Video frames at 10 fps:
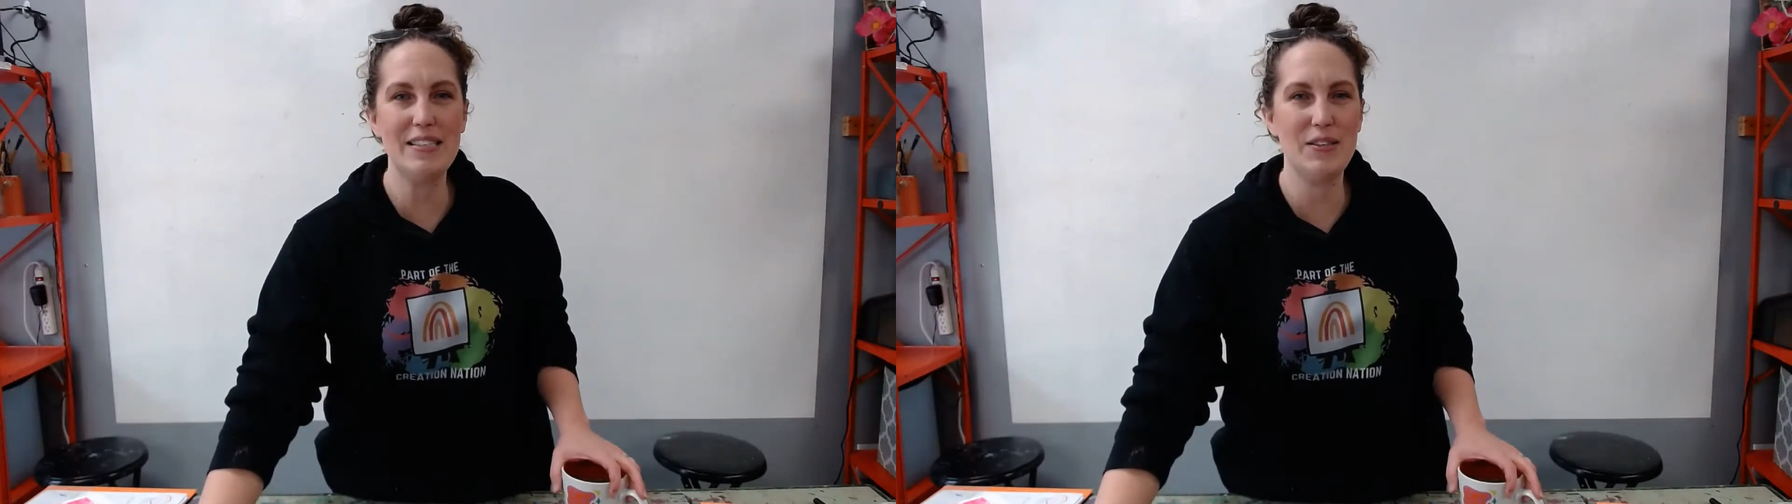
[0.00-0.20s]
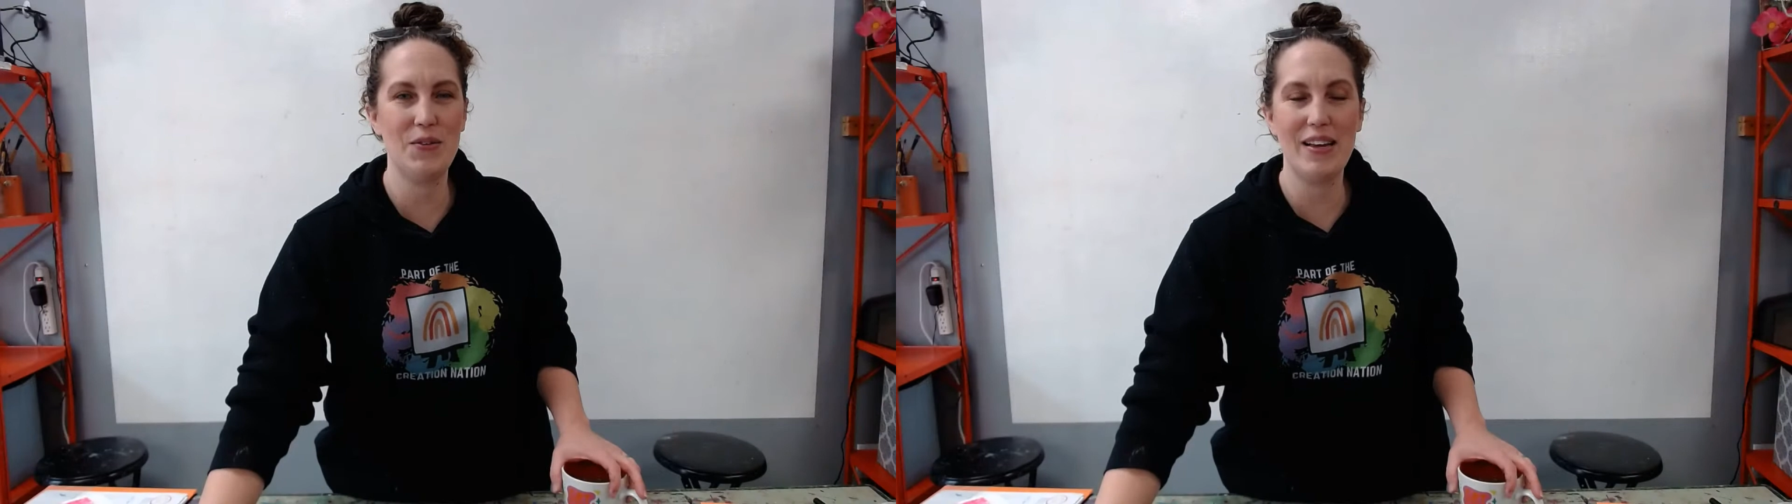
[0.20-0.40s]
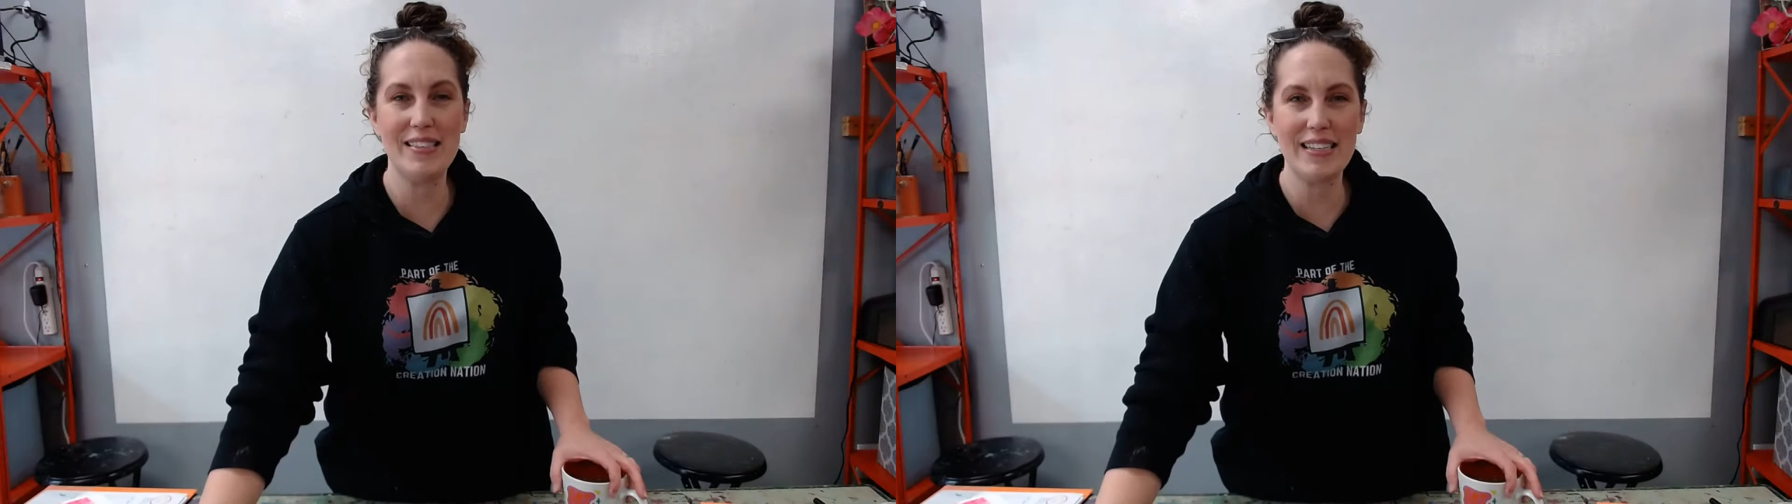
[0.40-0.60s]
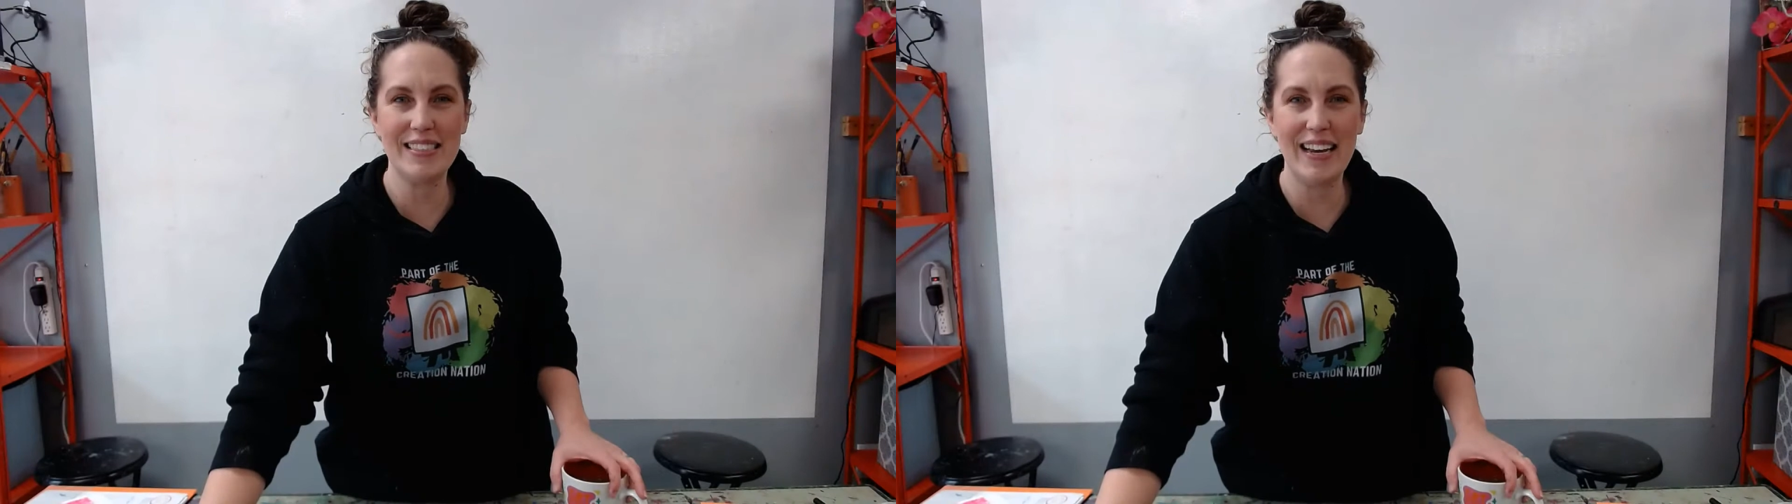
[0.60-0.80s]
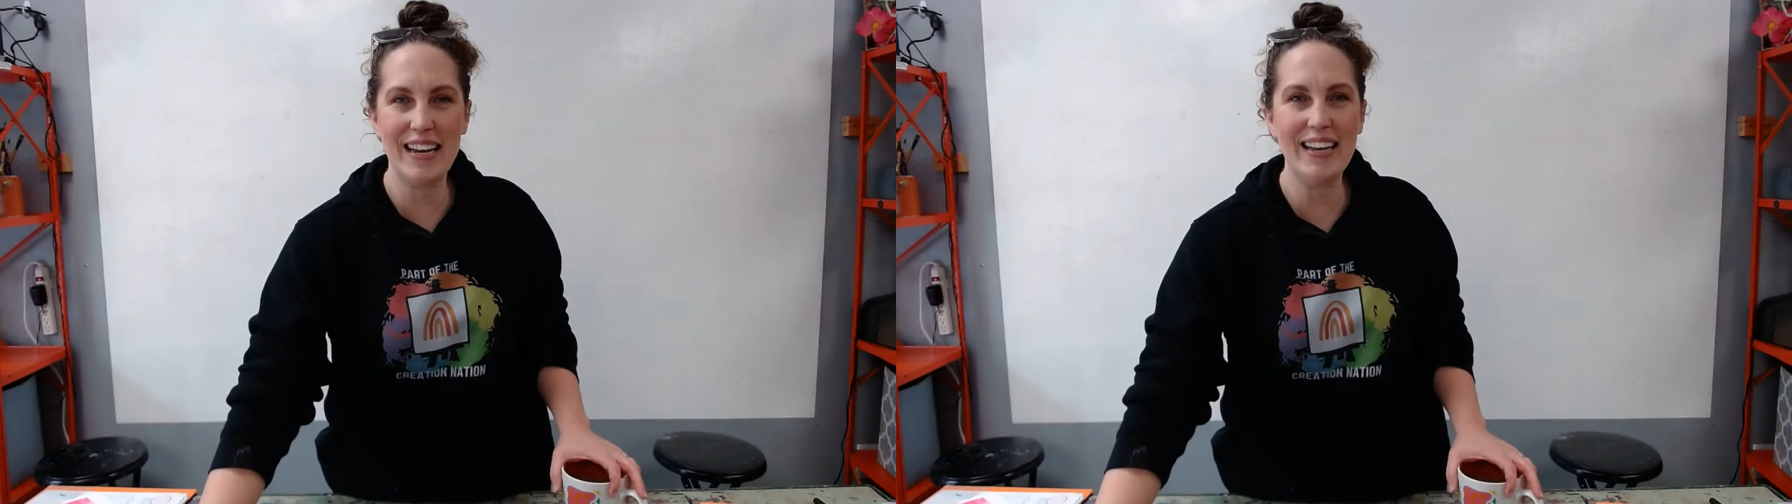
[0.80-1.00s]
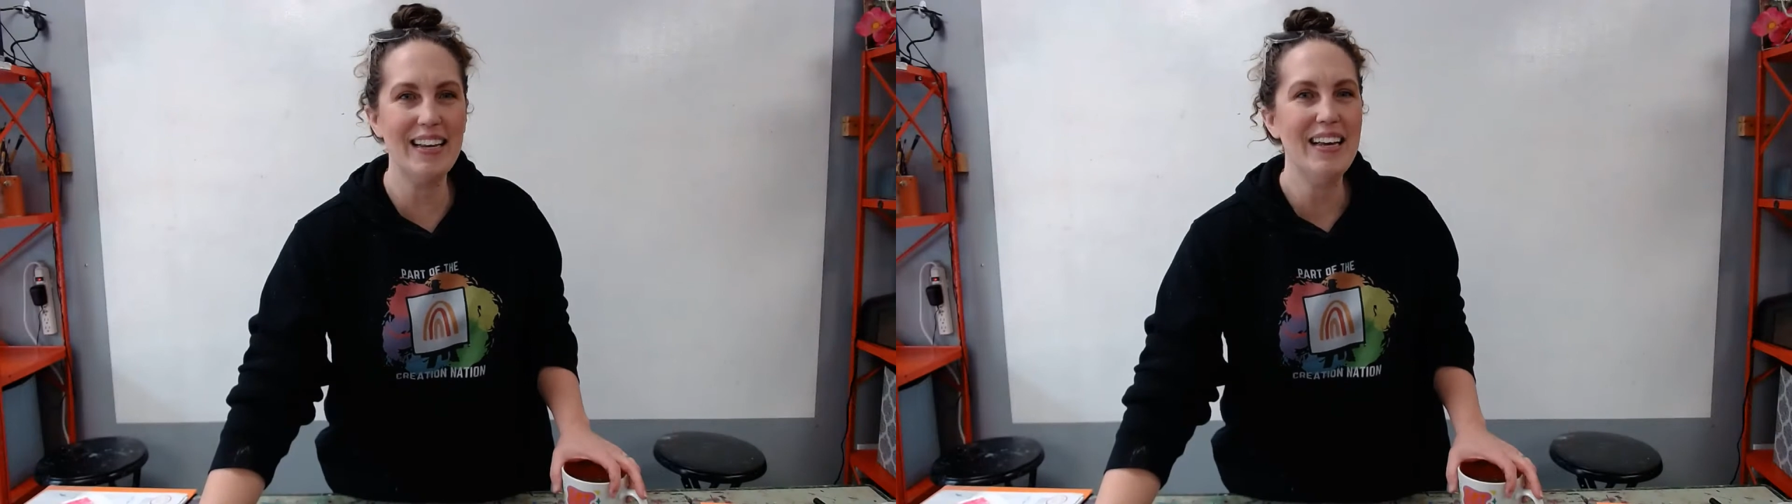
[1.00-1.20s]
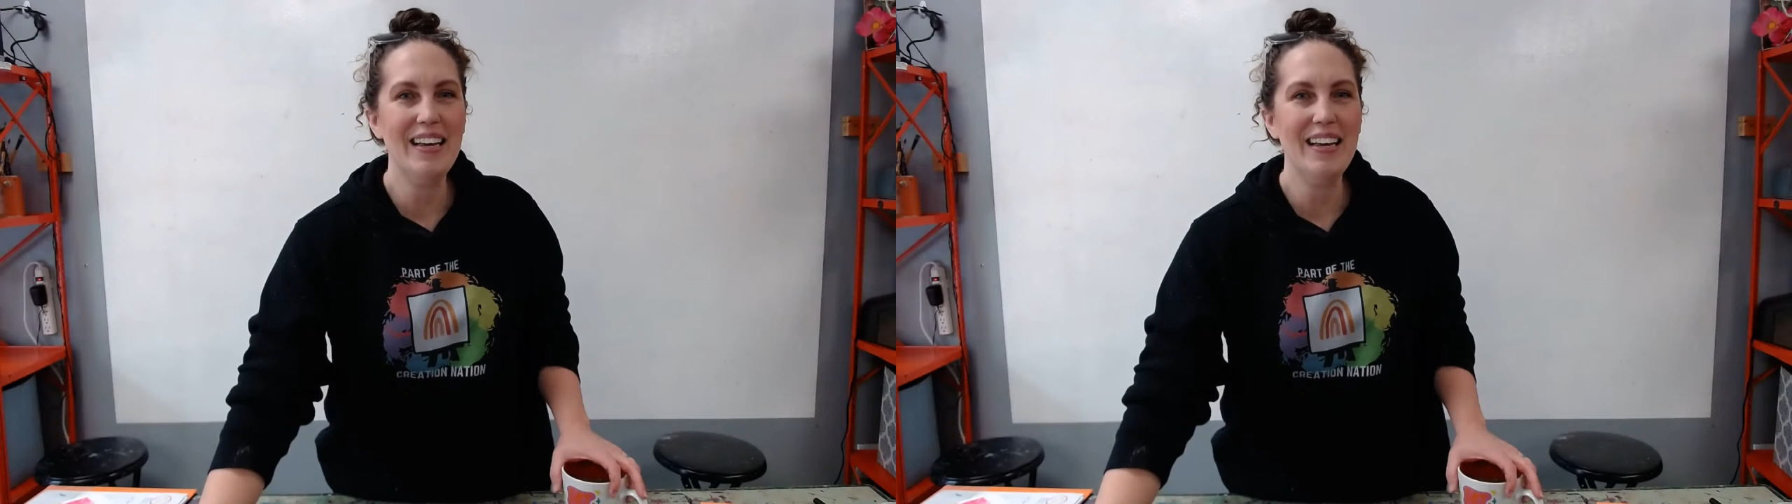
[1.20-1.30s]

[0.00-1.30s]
so that's exciting.